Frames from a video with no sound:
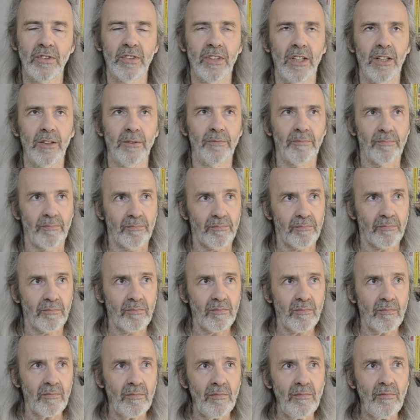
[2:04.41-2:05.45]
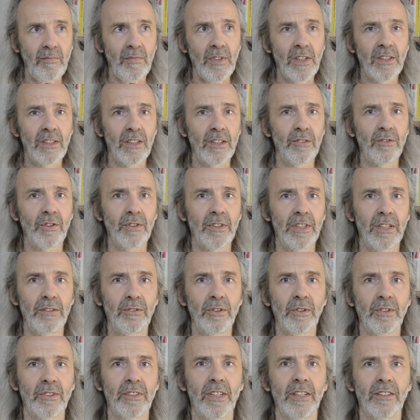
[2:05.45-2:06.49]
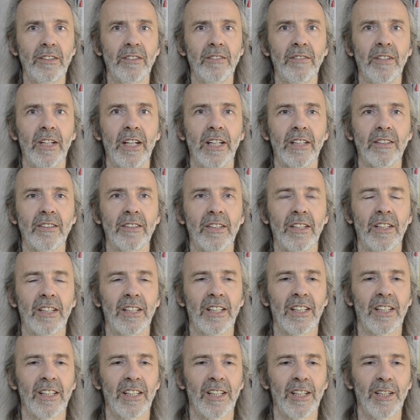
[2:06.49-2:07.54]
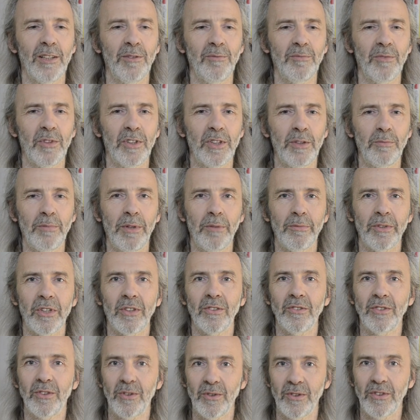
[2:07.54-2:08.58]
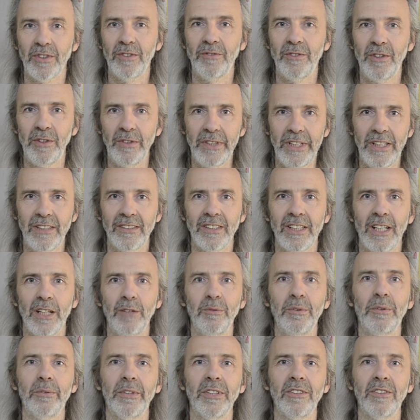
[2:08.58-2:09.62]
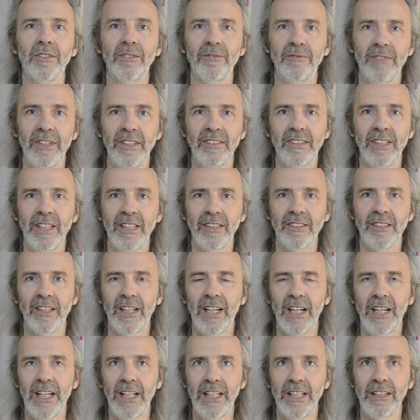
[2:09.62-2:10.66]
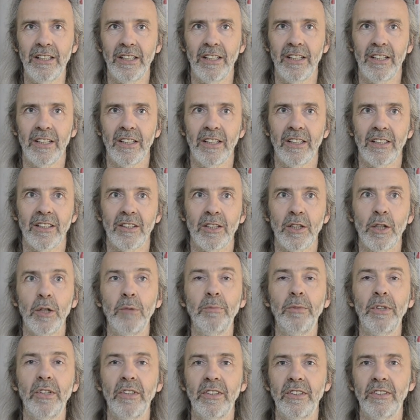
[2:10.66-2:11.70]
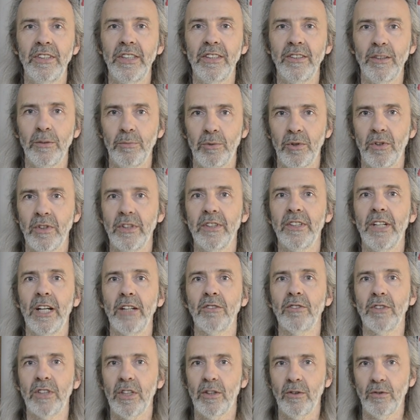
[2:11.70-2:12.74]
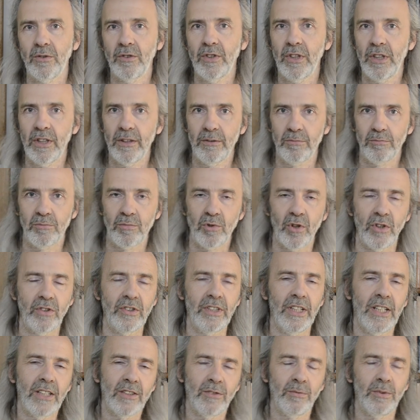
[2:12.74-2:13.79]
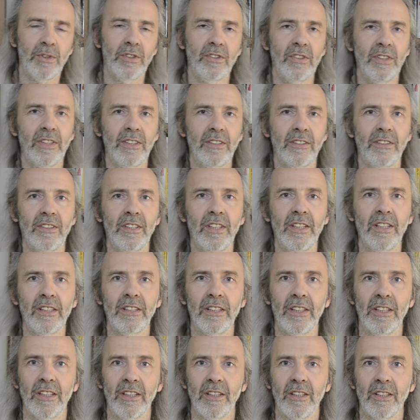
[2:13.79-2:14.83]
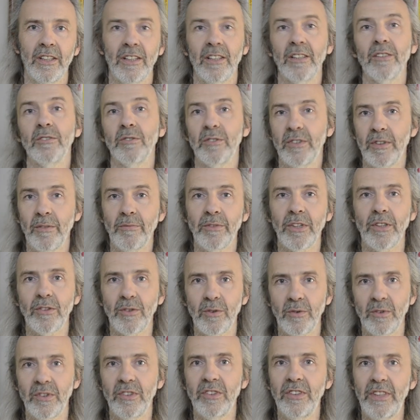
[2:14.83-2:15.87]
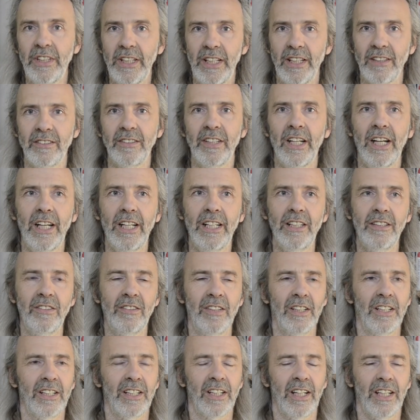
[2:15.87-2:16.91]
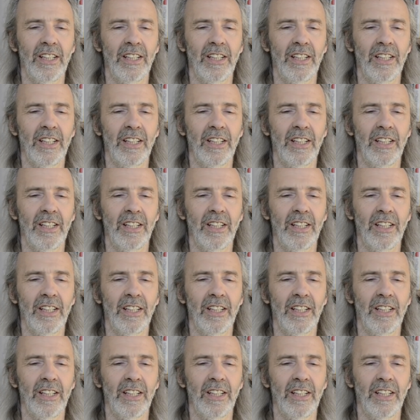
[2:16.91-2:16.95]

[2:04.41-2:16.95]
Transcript: So to give you a sense of that, on a permaculture course a few years ago, we went to visit a community supported agriculture project, which is sometimes called CSAs.